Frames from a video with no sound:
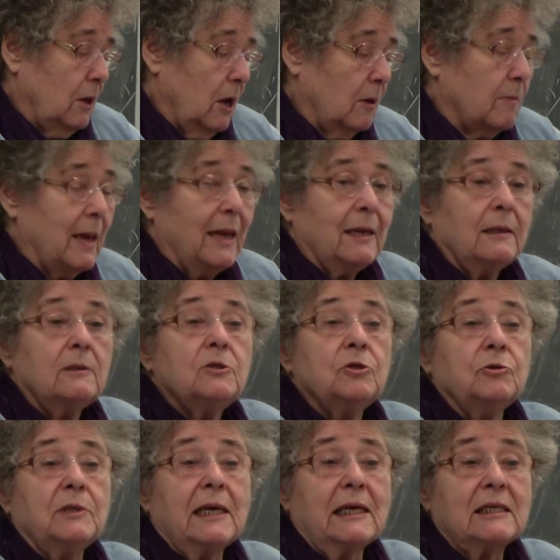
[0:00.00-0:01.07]
young men
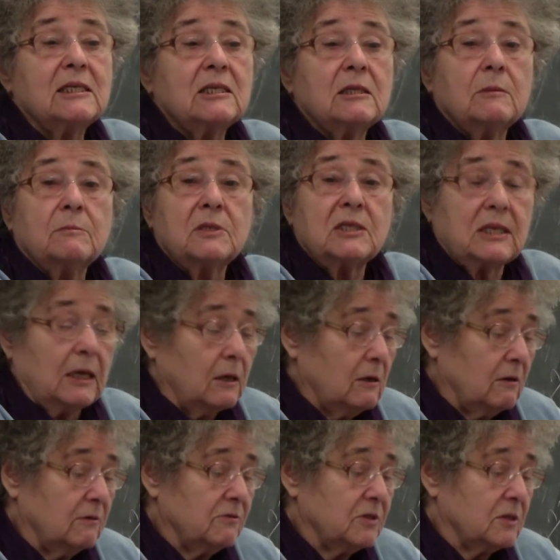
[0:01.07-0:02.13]
to test
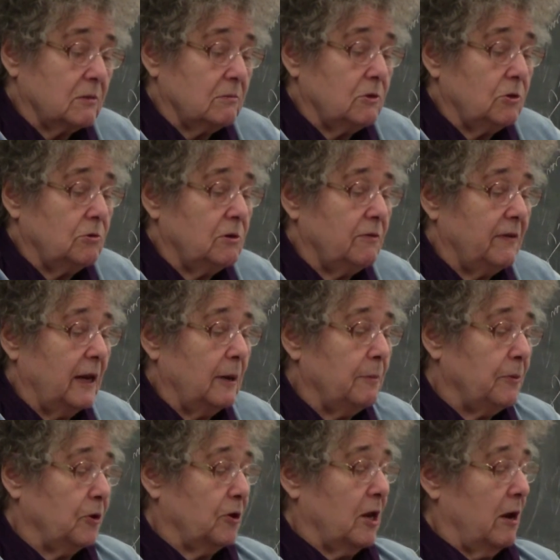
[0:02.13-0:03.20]
themselves, to
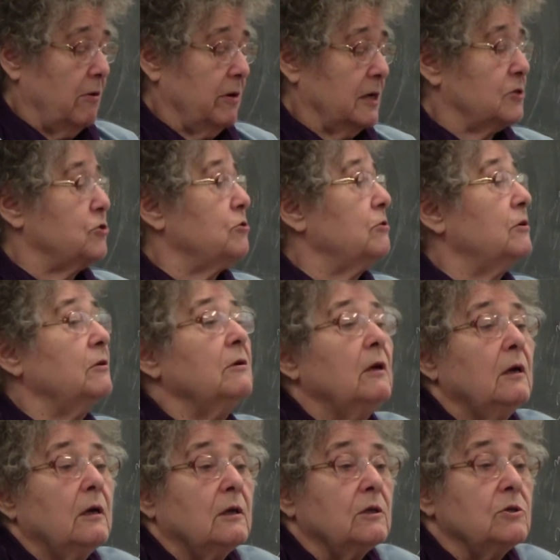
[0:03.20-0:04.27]
develop their
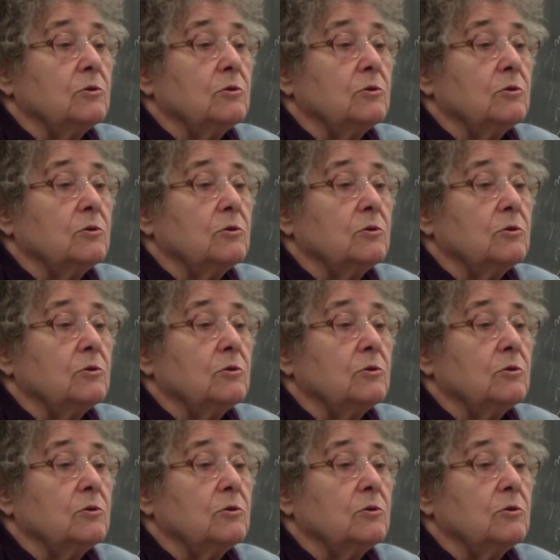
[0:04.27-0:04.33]
character,